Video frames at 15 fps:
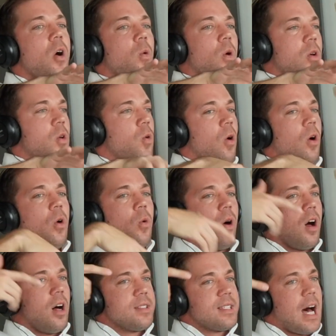Well, cool.
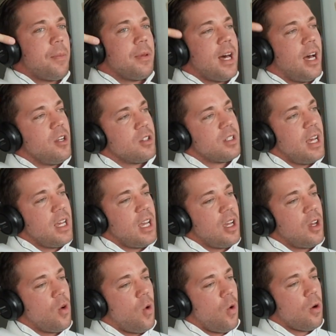Well, on top of that, you're
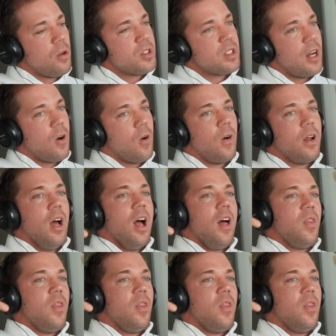taking an oral steroid.